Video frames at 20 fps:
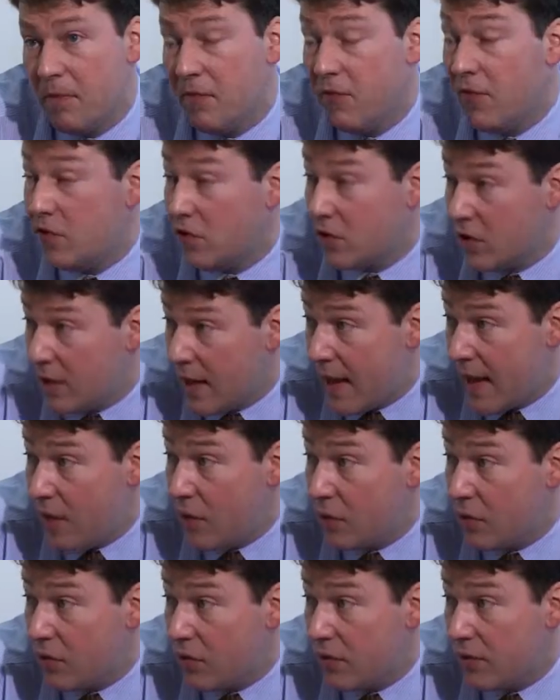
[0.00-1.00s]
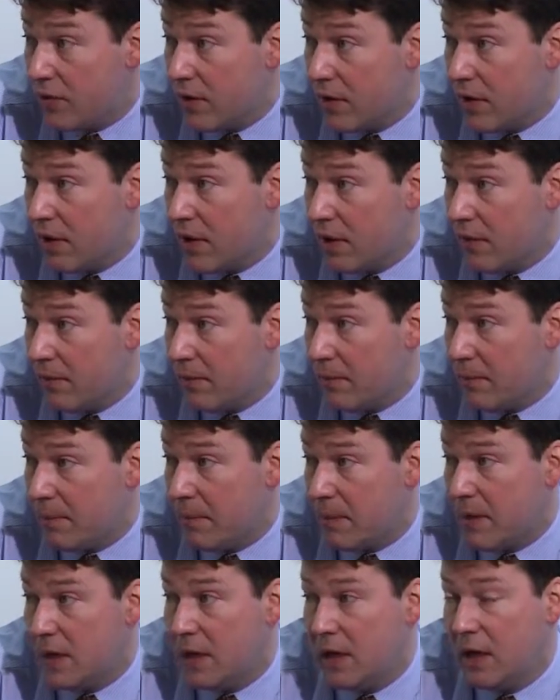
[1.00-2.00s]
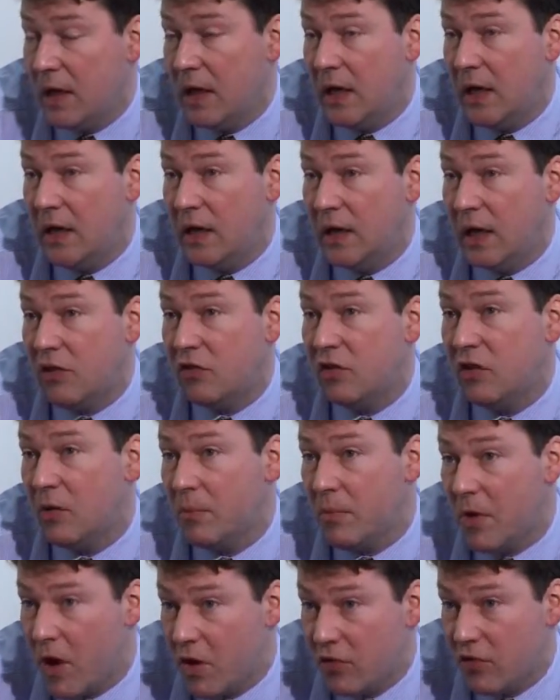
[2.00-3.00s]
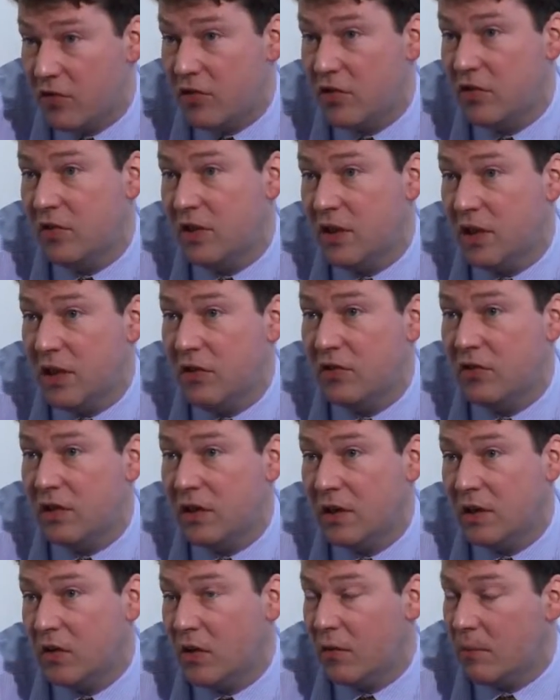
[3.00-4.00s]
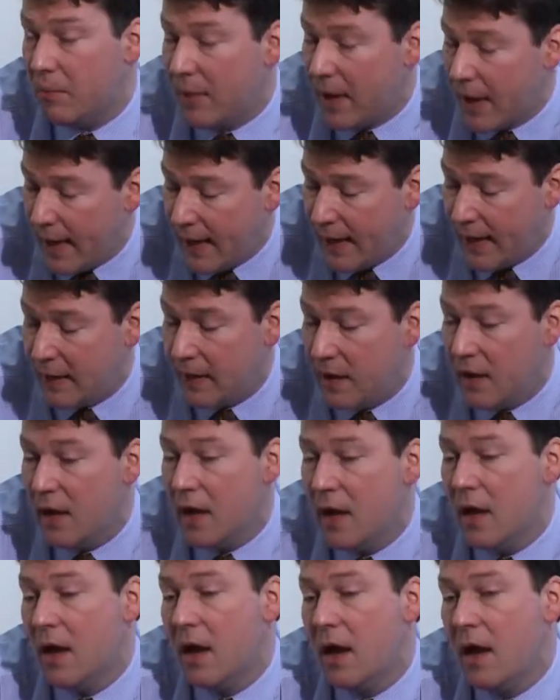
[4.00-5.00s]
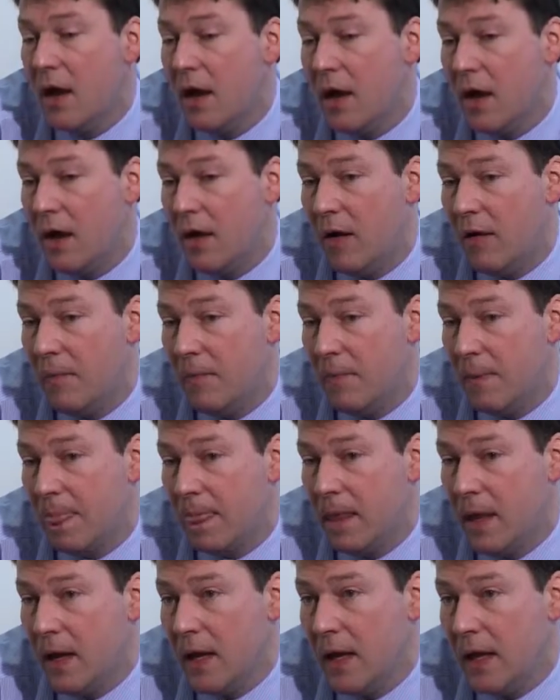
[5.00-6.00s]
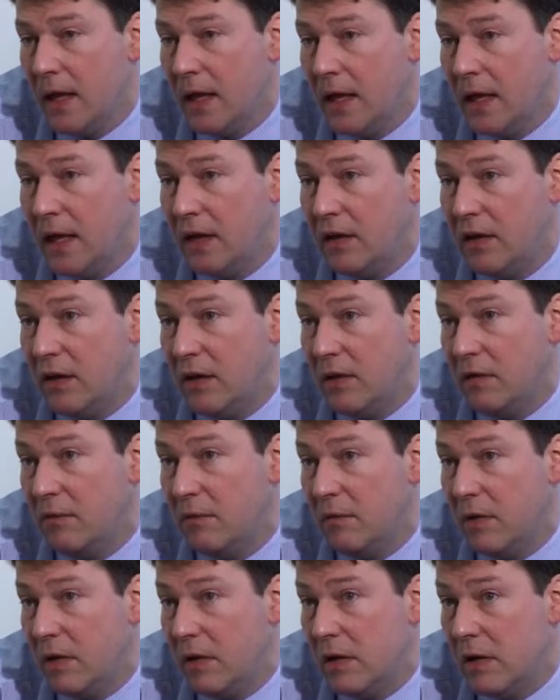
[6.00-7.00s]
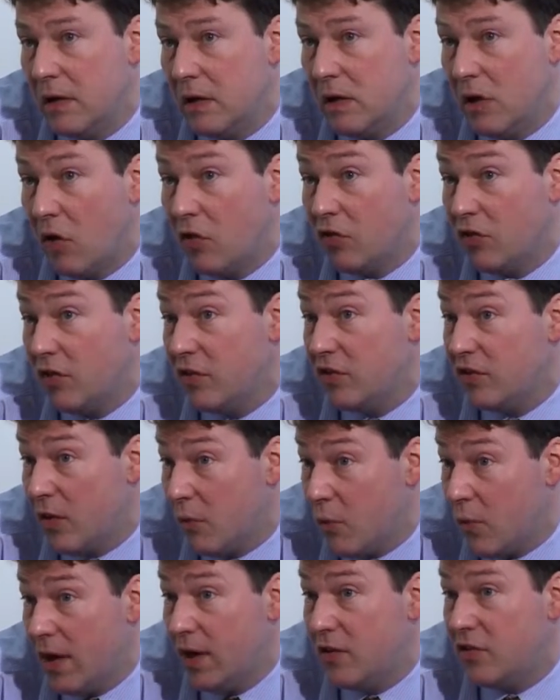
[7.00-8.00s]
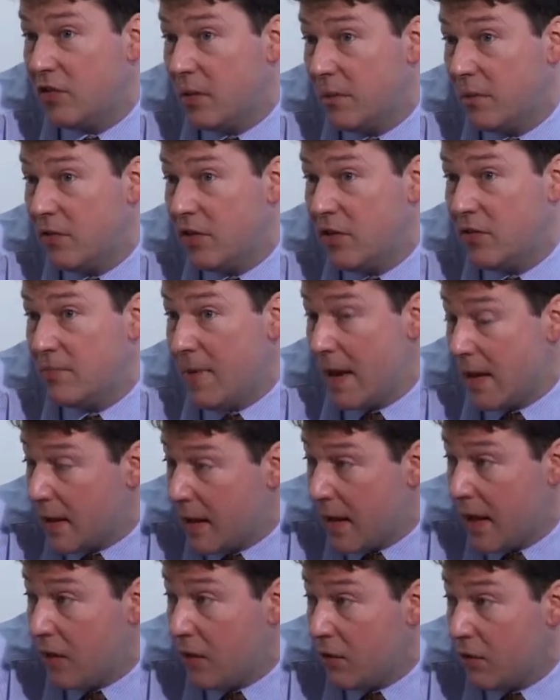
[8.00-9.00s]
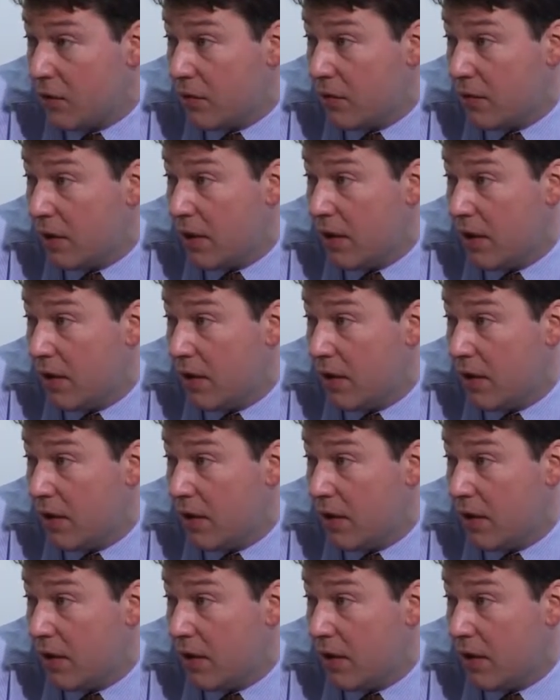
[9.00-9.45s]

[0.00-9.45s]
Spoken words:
physical health. He'd actually got Parkinson's disease, and he'd got pain. He'd lost in some ways some of his mental health,